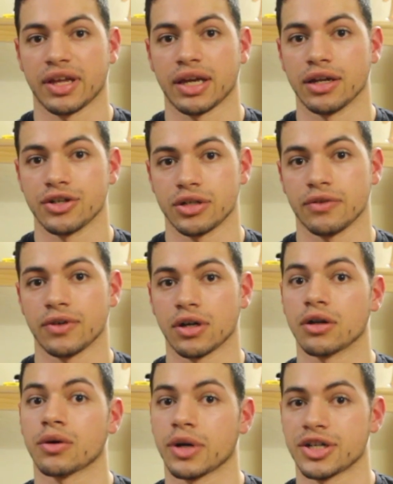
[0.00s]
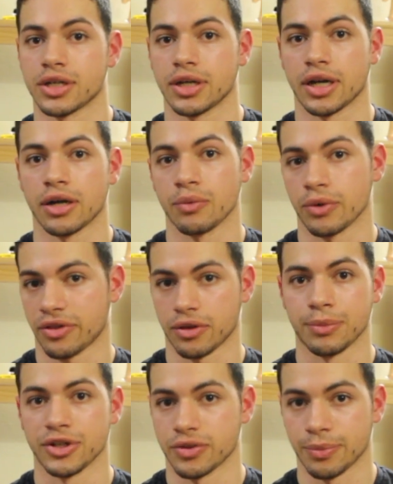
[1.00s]
they initially fill out a questionnaire with
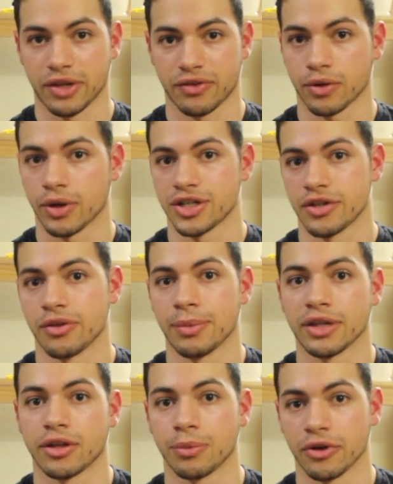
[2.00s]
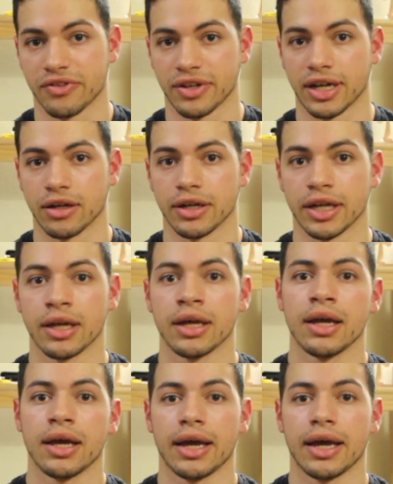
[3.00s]
a bunch of basic questions about their personality,